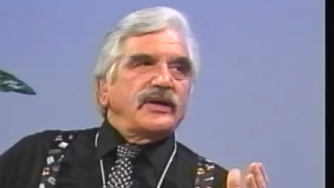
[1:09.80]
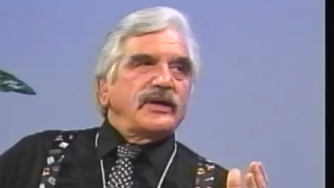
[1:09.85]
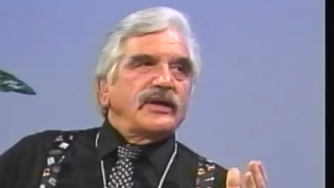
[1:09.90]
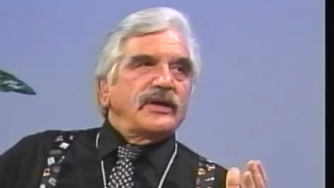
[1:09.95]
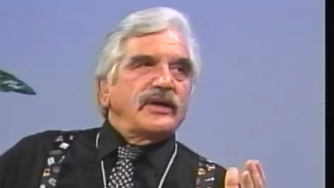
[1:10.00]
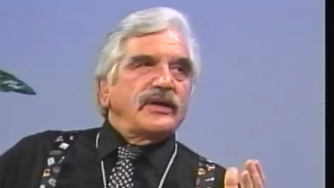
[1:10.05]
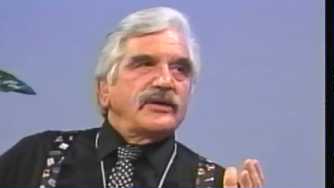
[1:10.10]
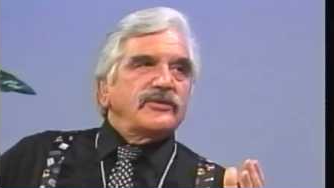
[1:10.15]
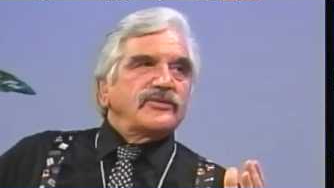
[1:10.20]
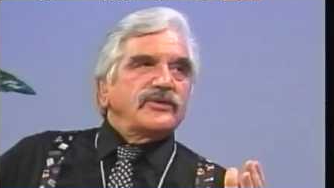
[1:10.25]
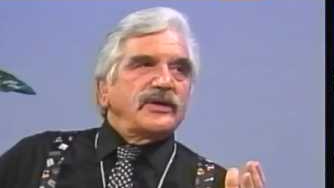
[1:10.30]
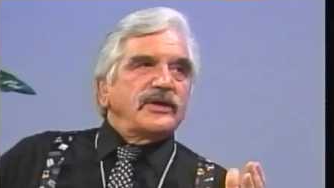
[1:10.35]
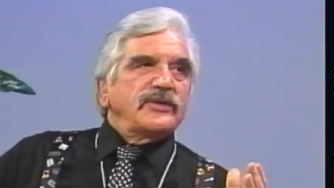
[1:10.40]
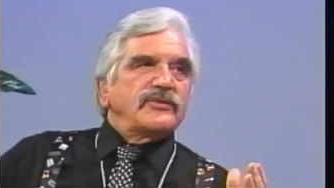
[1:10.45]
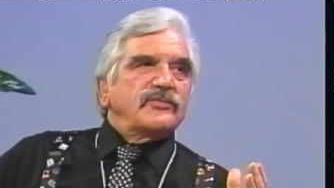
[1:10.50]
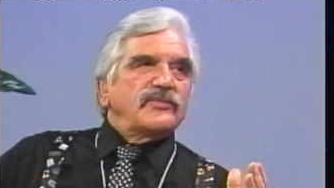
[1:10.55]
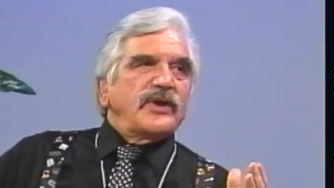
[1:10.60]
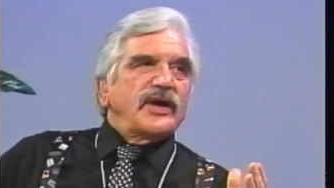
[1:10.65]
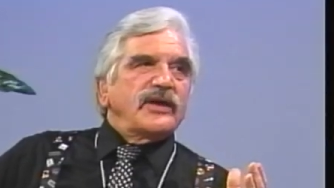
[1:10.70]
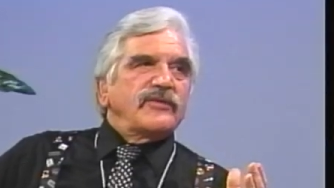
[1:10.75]
His
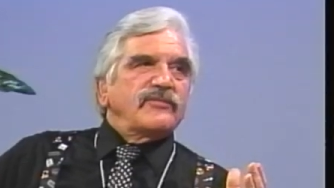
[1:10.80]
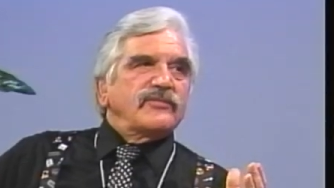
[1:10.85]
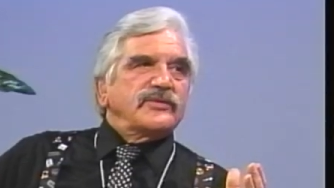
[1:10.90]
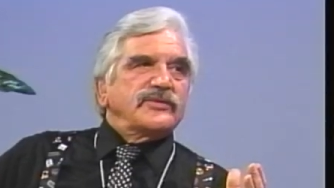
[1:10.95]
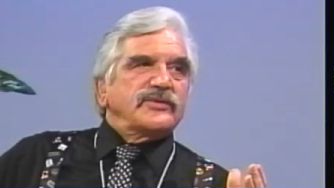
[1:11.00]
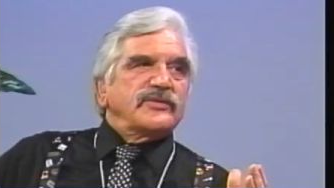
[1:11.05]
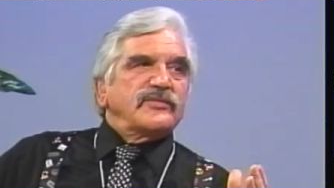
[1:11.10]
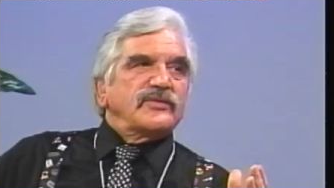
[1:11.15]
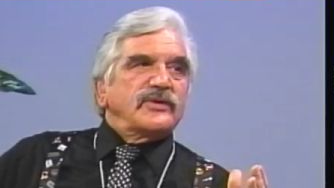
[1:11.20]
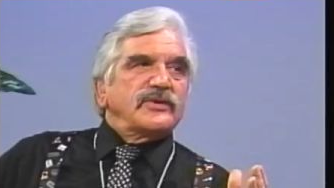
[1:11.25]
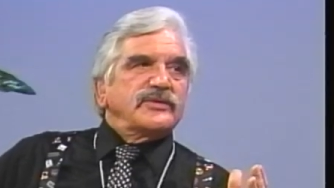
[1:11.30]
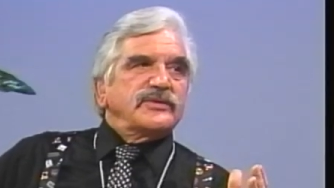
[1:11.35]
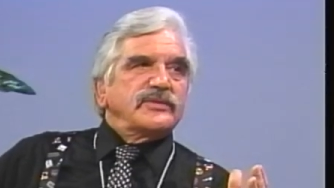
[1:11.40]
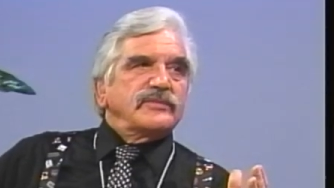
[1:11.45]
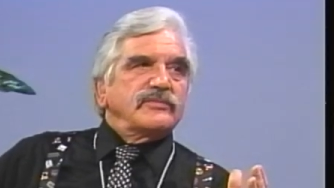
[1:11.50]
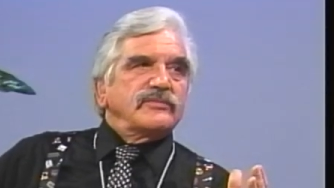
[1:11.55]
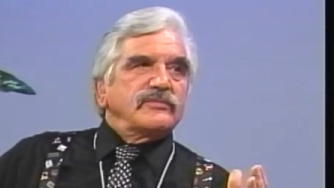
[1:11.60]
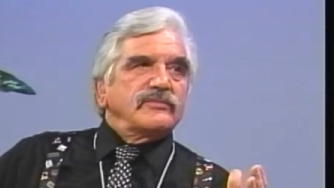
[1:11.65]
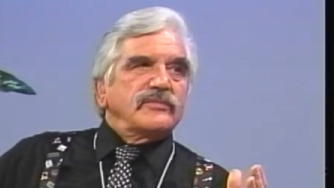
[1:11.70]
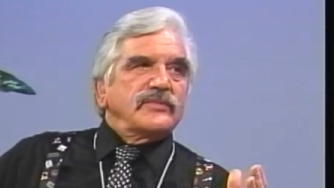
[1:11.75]
wife was a
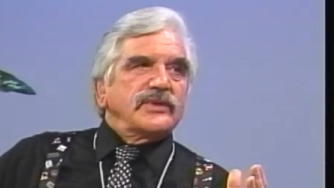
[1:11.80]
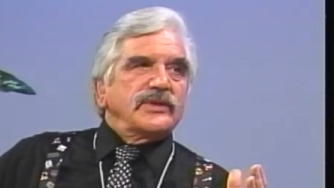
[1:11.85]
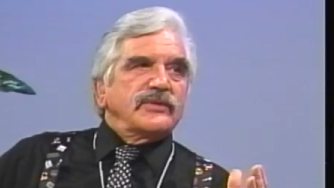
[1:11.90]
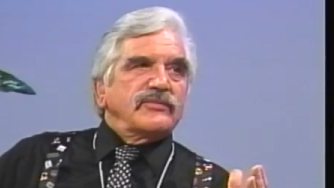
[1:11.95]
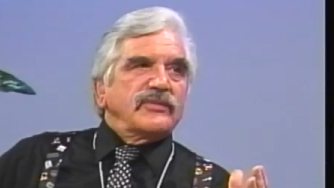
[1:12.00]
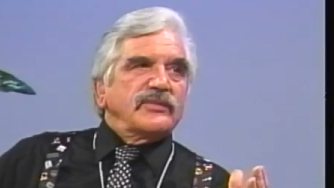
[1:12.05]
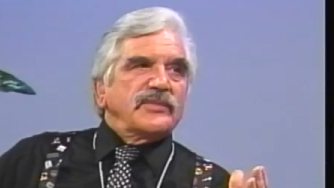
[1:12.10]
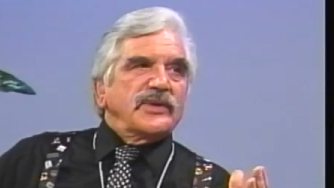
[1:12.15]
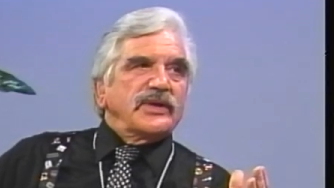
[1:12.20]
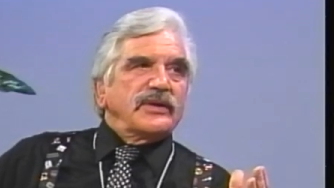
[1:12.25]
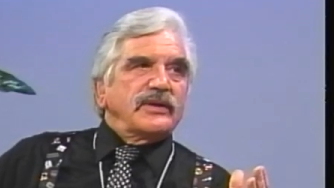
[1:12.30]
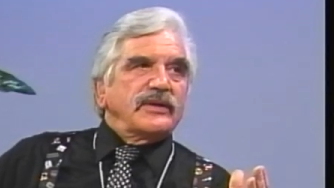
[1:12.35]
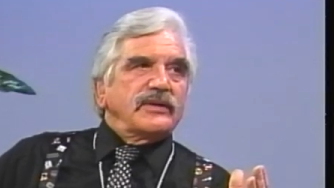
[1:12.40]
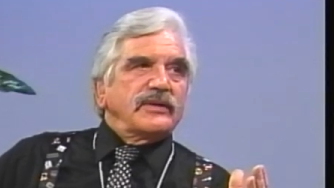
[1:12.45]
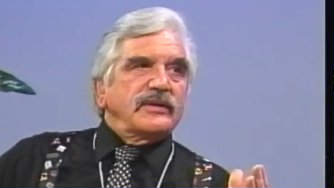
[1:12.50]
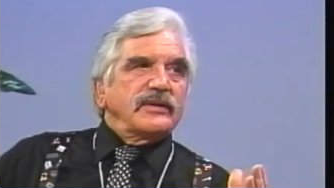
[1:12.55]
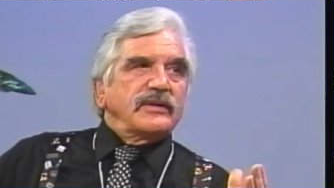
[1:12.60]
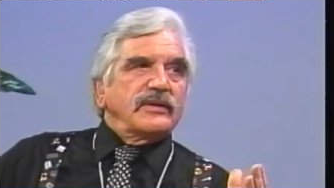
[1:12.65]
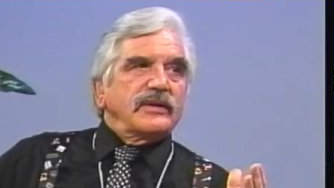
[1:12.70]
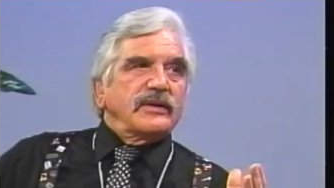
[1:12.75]
virgin when they were married,
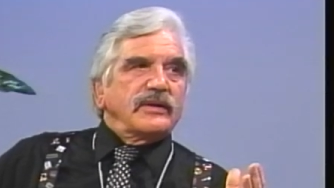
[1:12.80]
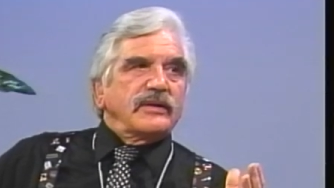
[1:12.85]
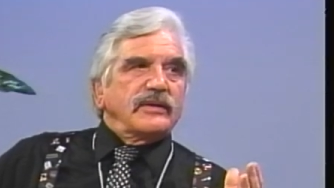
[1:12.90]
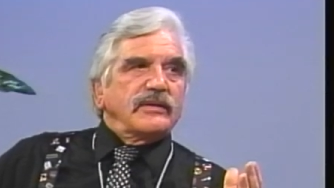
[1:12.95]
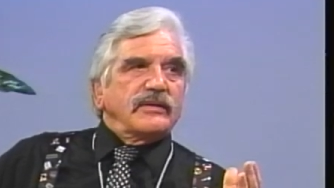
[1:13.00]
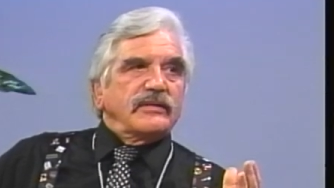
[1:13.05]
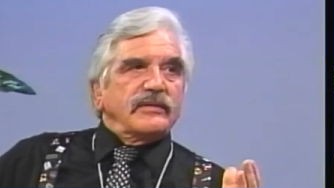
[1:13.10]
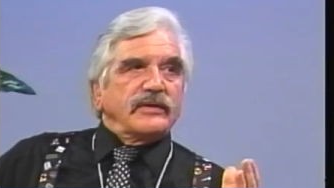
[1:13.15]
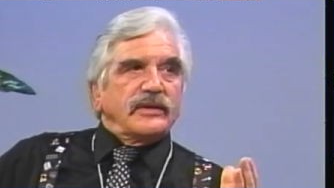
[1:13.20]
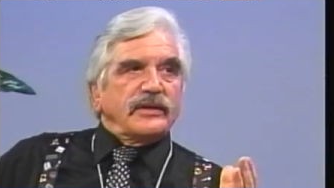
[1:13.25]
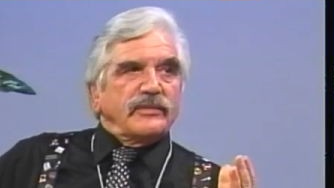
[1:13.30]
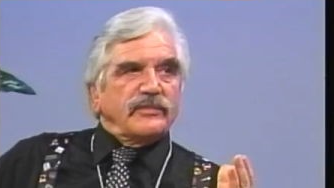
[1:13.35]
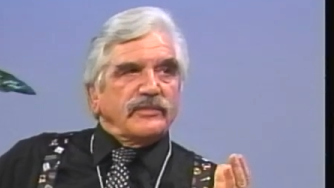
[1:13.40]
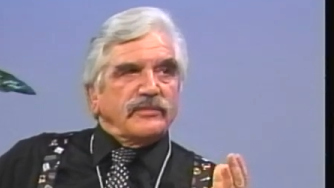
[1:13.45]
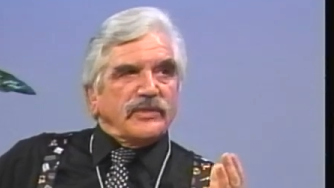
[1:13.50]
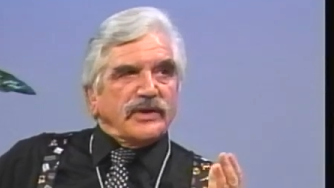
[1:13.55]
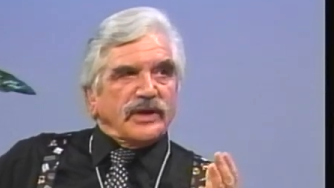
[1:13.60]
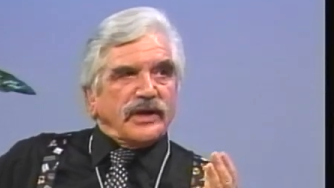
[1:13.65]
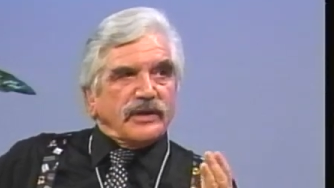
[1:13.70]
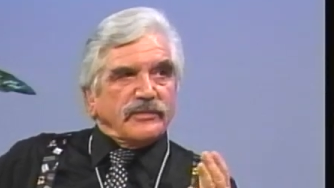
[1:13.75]
and he
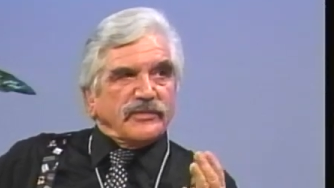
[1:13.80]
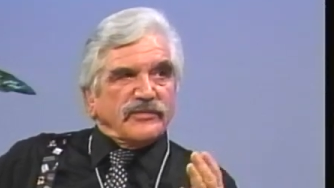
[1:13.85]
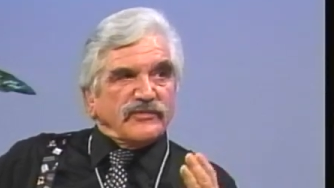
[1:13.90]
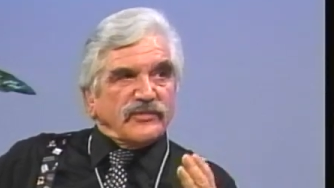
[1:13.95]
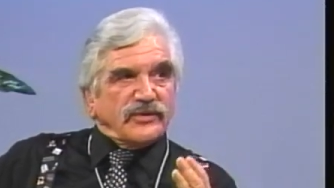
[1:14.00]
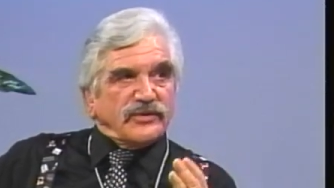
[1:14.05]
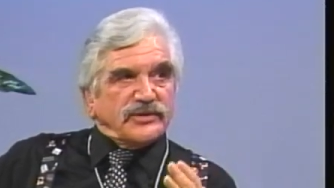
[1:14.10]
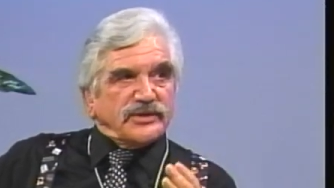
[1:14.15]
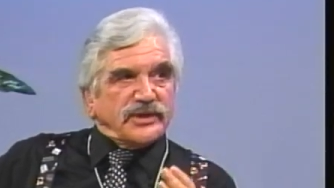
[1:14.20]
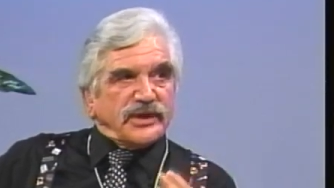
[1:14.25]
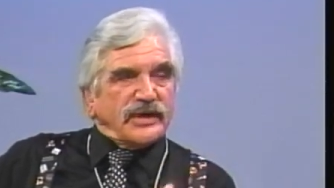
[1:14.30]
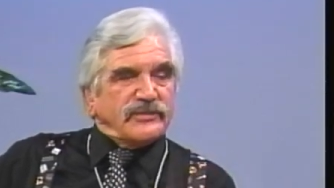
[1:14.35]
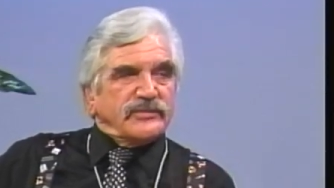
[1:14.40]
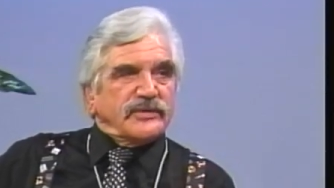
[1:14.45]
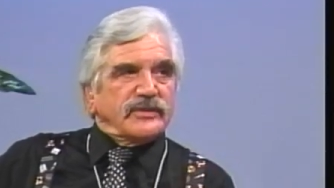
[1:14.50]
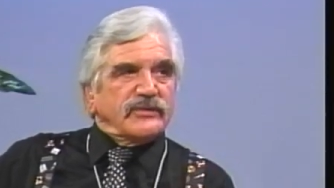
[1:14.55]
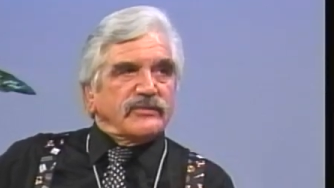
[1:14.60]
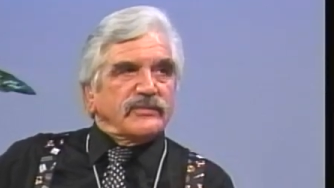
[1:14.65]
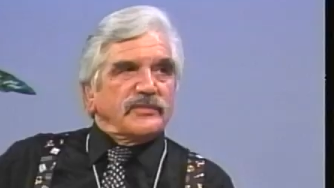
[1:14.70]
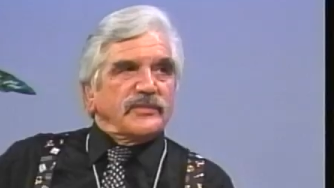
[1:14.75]
became a virgin after
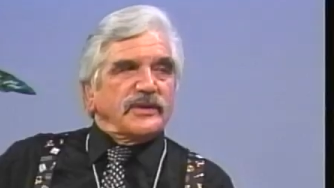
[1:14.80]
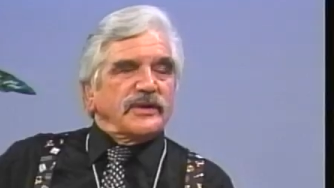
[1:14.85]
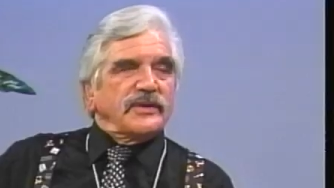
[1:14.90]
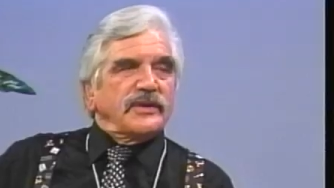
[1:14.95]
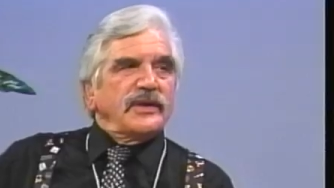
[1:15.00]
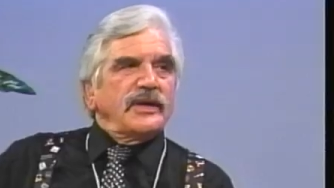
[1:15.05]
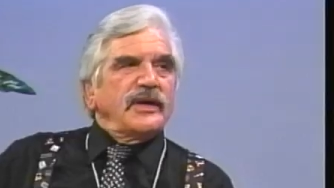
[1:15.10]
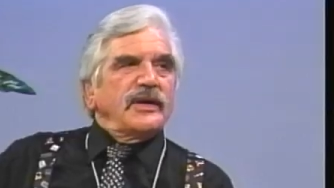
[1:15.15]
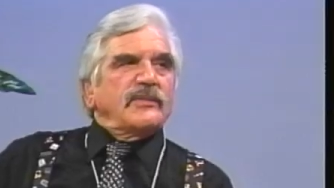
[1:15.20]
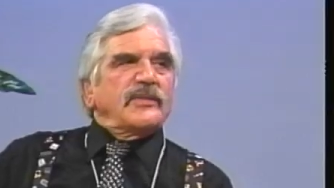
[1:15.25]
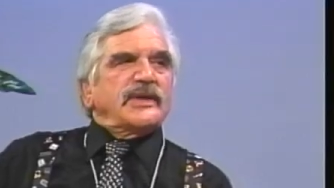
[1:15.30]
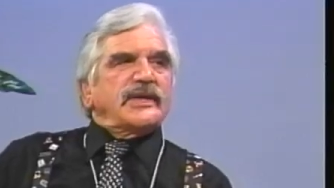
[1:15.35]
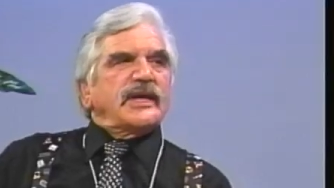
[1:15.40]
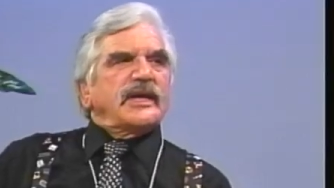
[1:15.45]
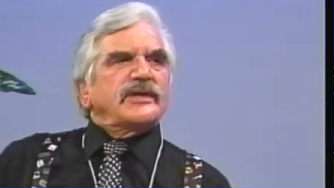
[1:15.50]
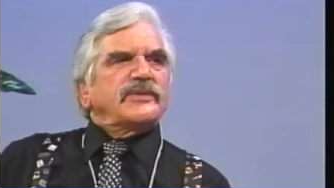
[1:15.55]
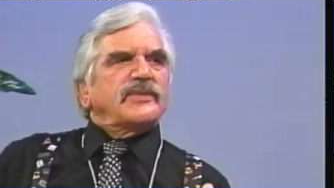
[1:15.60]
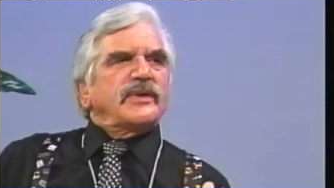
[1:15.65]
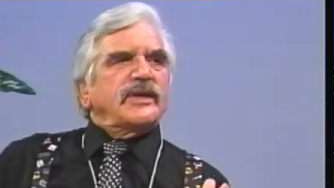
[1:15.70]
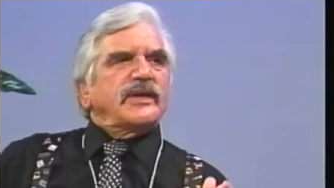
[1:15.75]
they were married. But
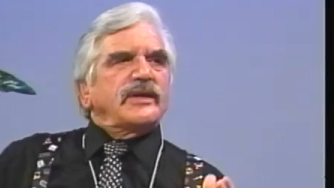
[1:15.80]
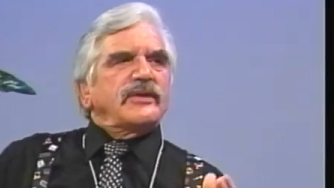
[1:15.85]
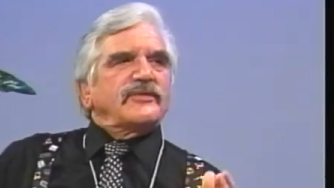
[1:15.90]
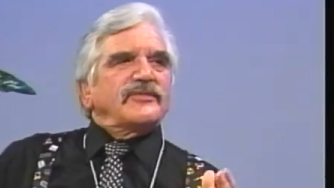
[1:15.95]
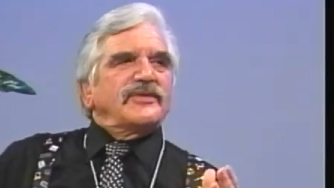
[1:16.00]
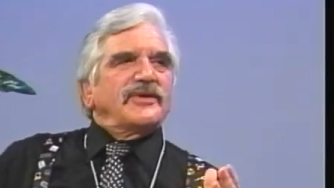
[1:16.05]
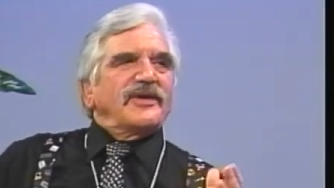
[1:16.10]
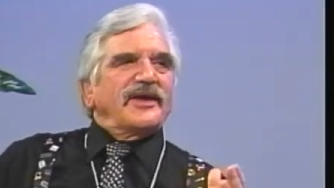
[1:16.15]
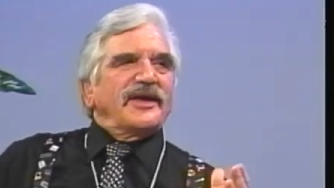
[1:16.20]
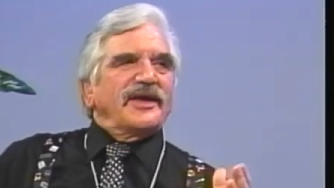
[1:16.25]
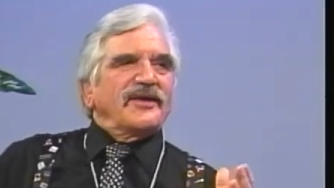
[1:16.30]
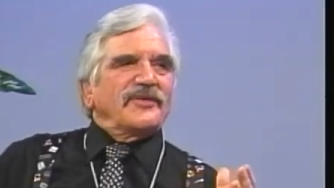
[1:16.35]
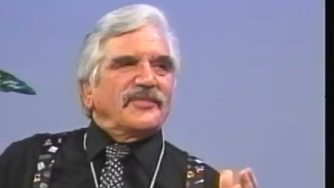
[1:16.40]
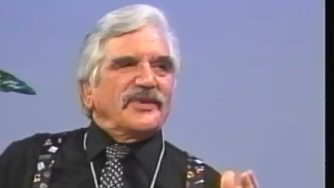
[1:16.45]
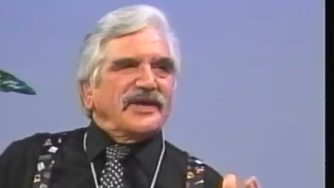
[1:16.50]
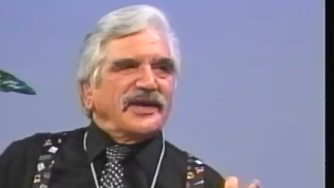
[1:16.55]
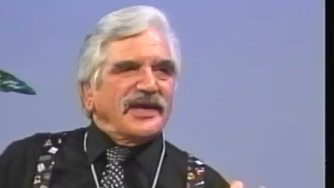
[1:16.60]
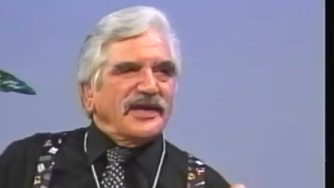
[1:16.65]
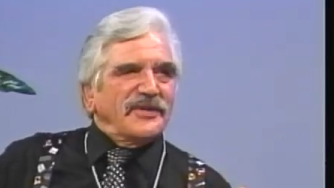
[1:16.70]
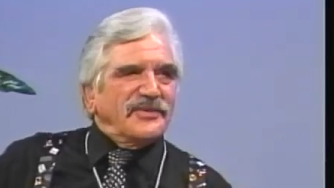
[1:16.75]
that's why he
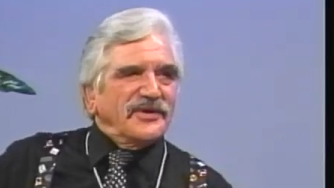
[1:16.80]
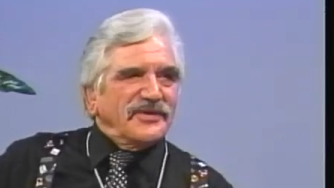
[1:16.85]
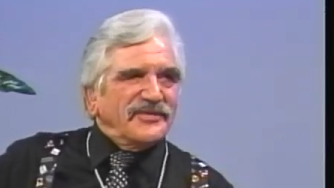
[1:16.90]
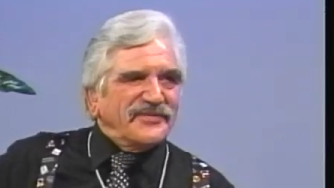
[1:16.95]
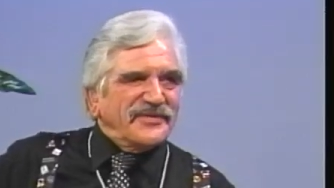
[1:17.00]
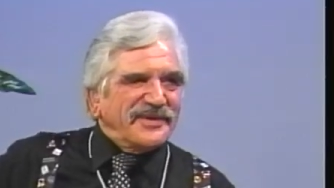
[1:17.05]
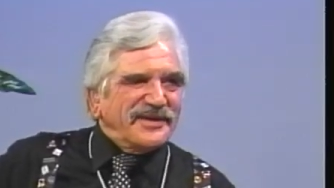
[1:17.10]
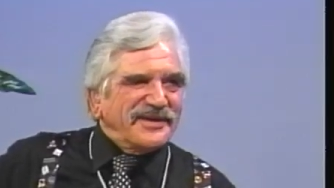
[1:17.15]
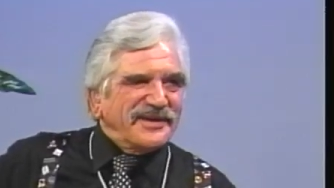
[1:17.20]
became a virgin.